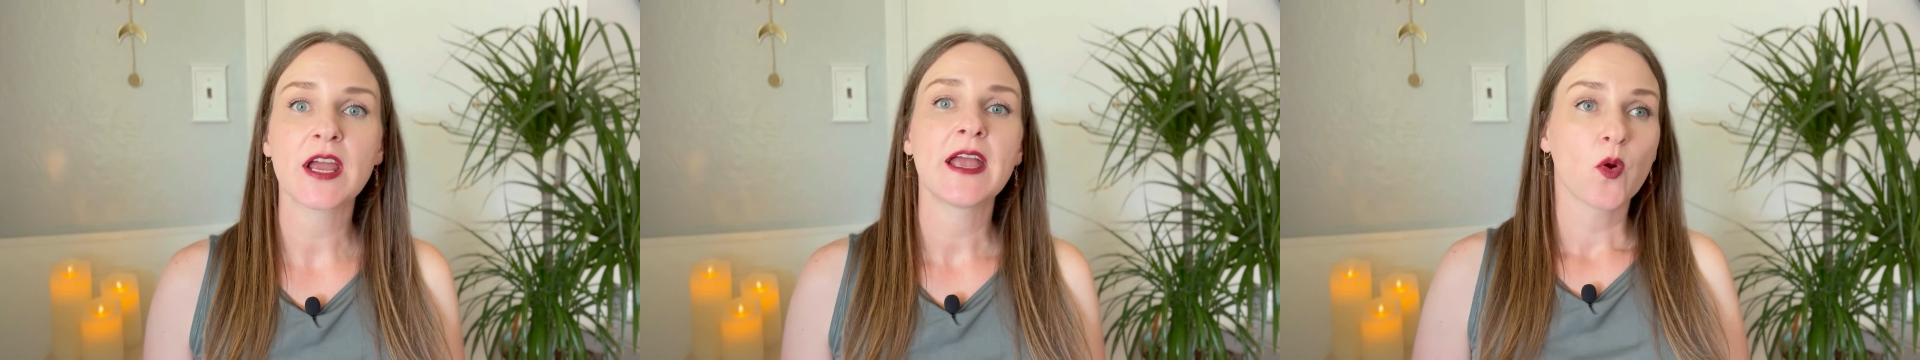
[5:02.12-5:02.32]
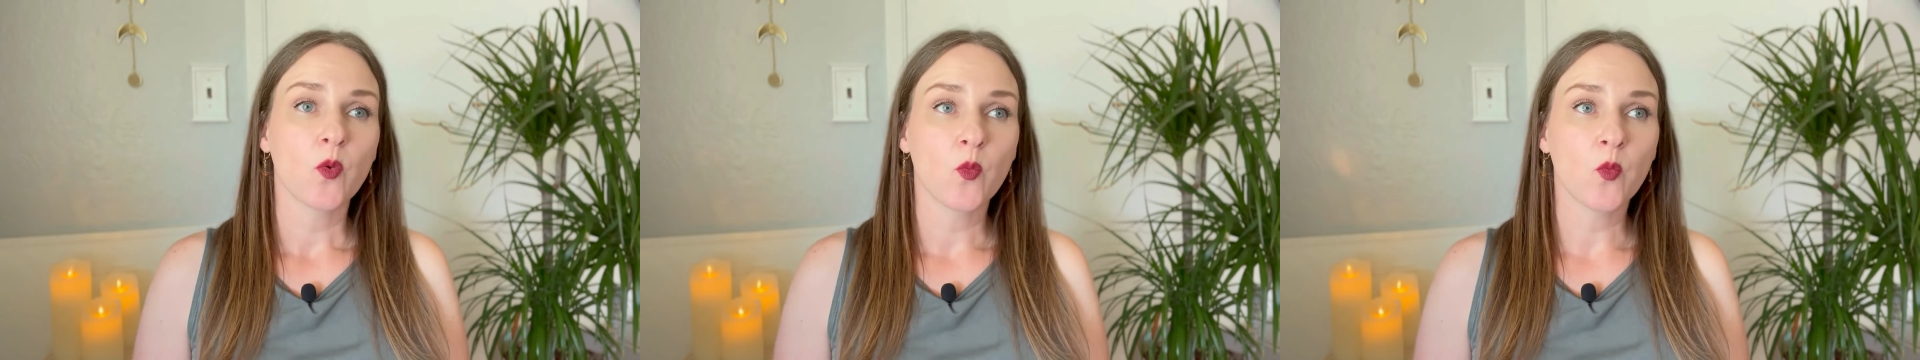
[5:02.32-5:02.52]

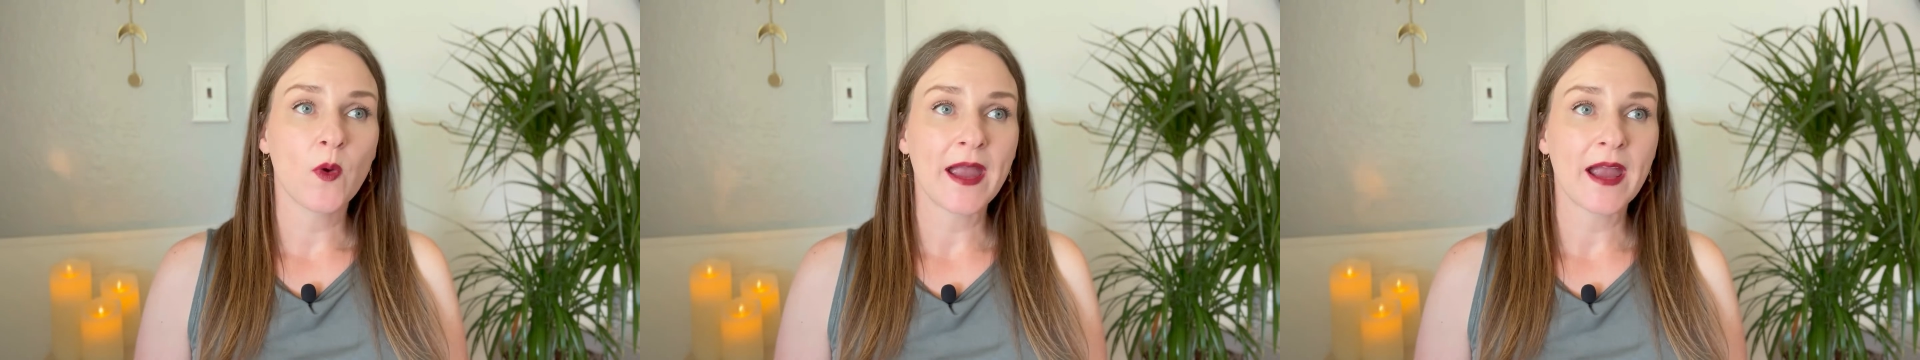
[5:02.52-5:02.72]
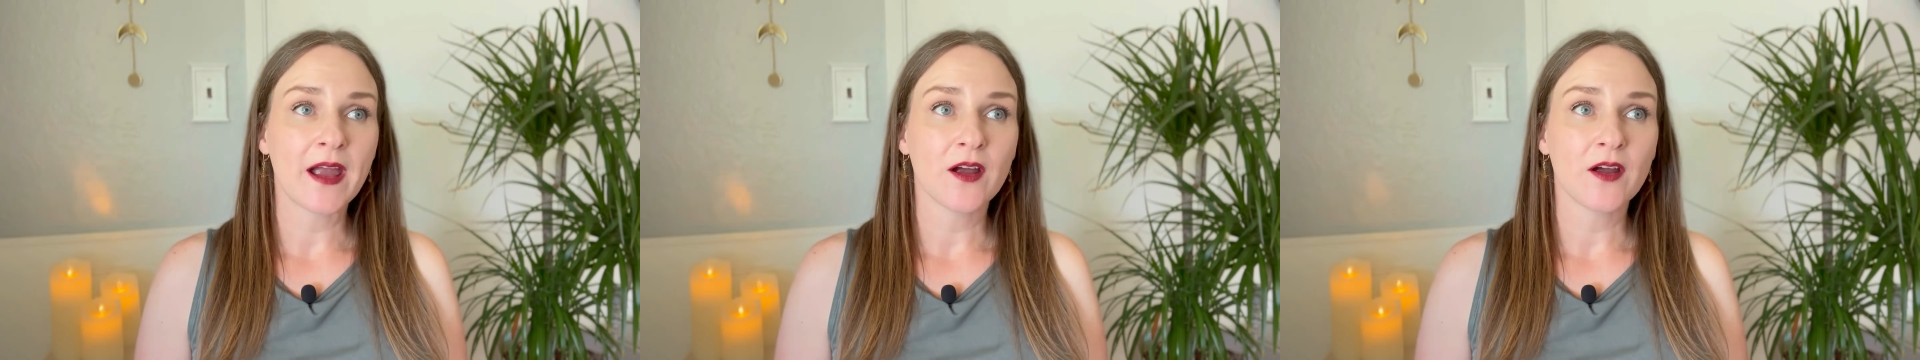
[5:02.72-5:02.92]

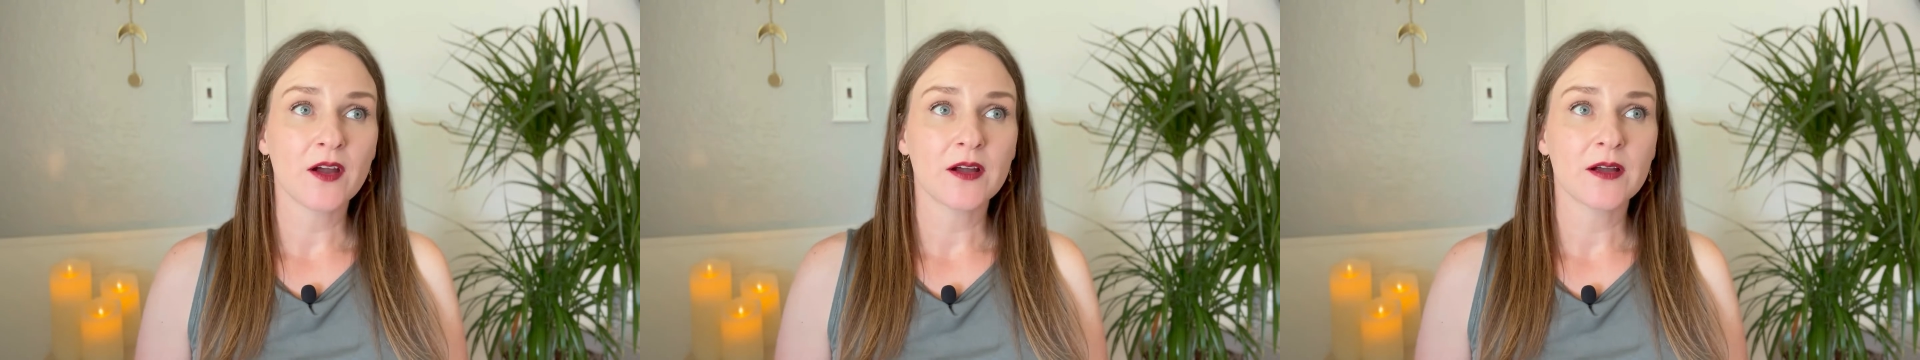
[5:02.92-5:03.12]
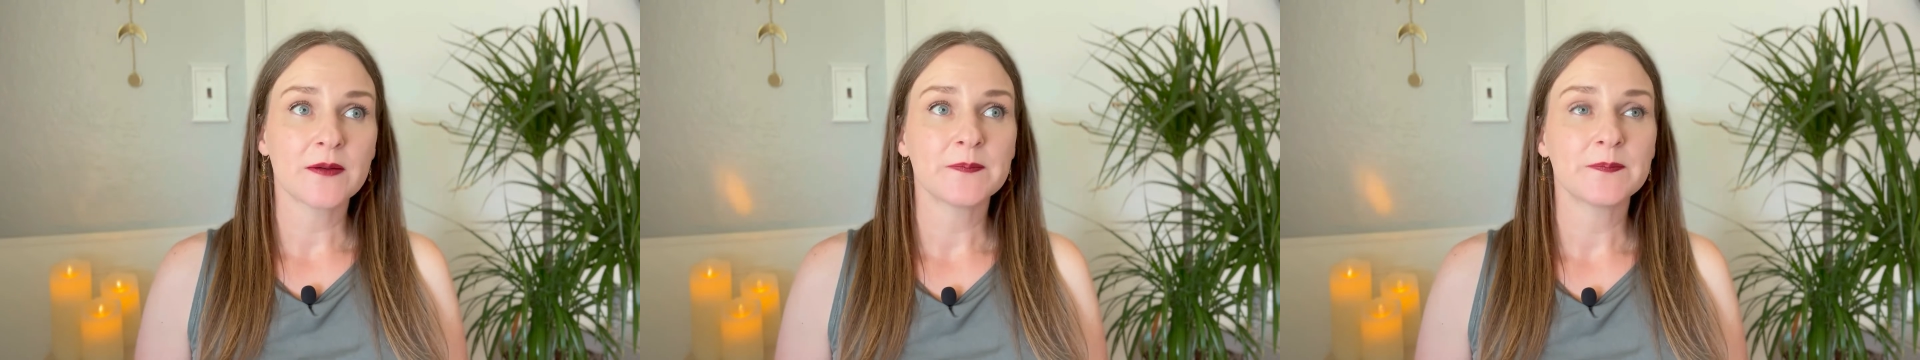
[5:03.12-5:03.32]

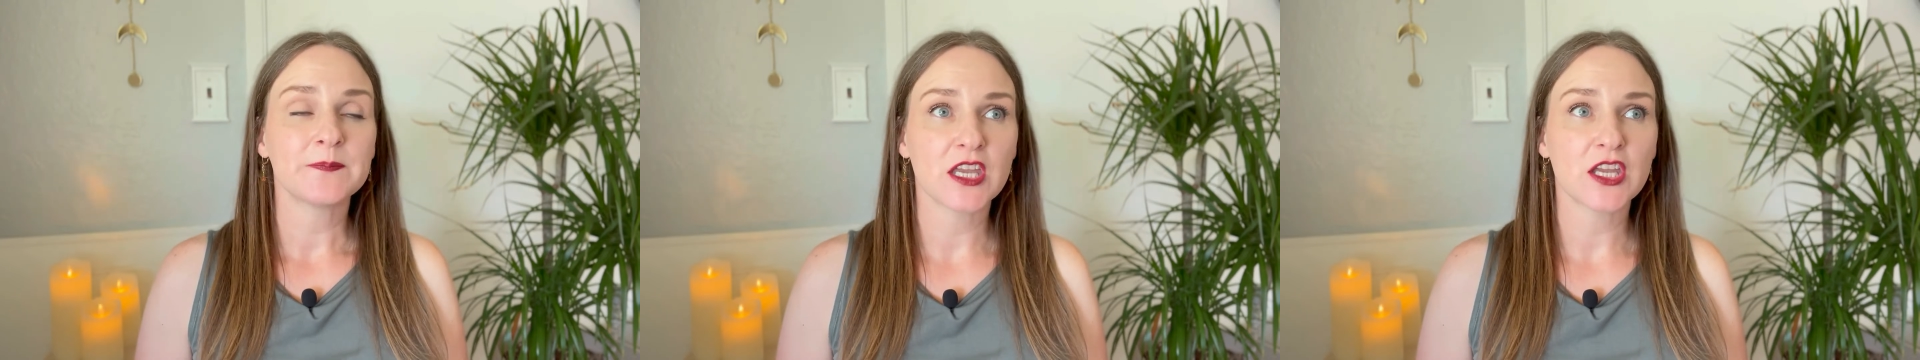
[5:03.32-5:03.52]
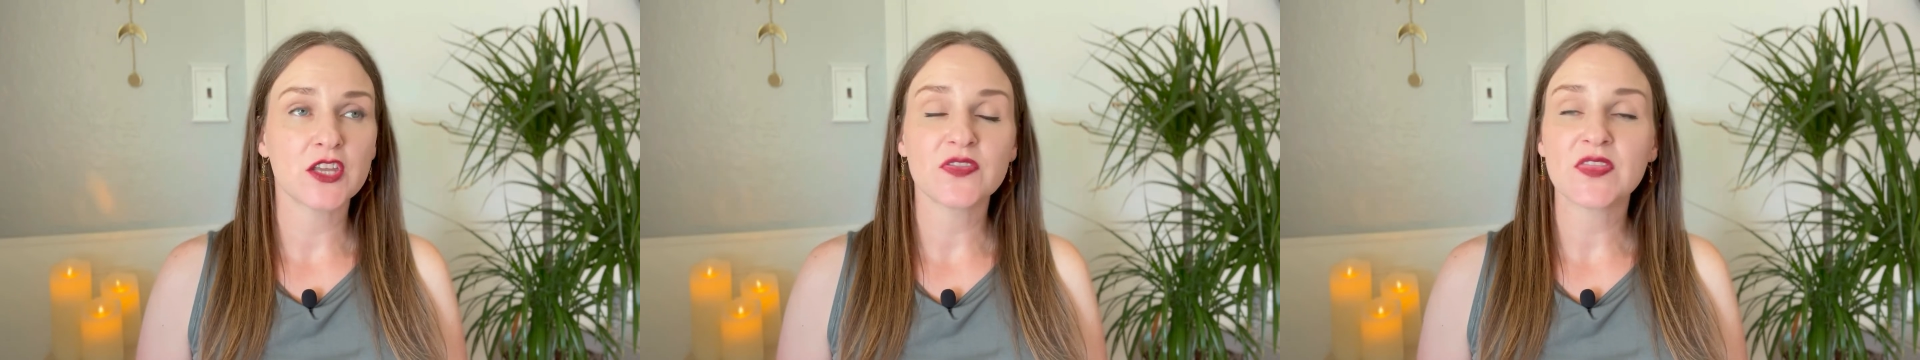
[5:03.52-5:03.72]
where
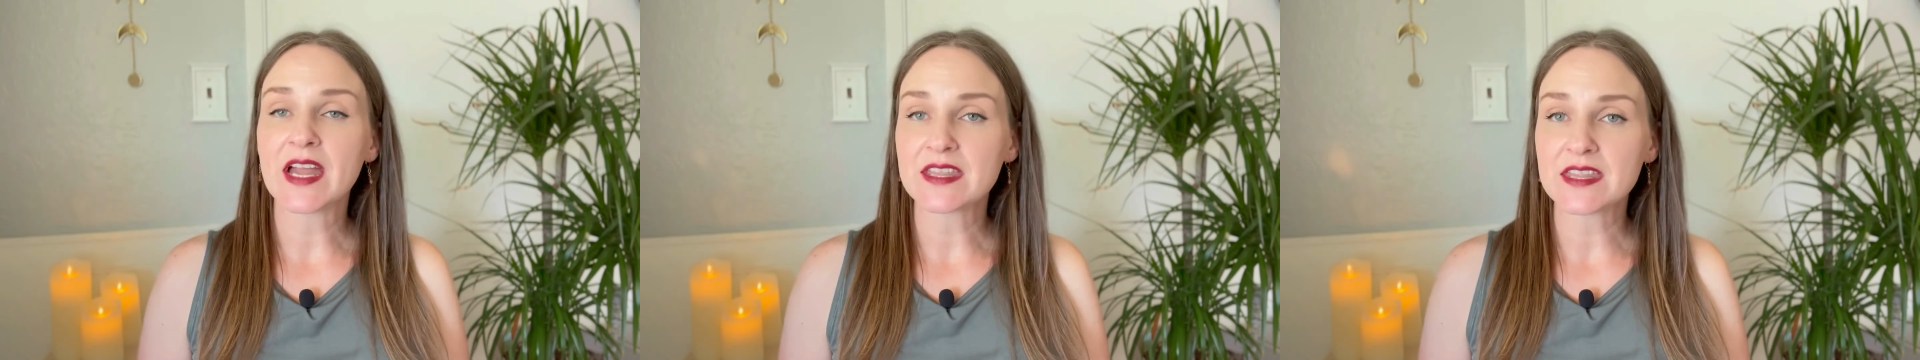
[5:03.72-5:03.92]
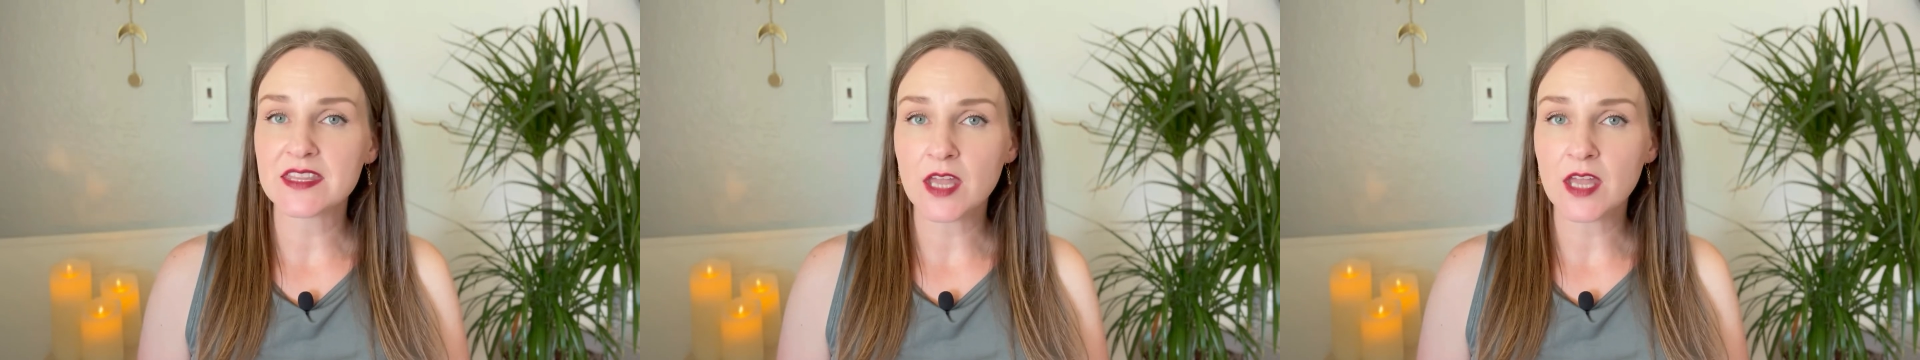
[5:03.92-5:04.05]
that's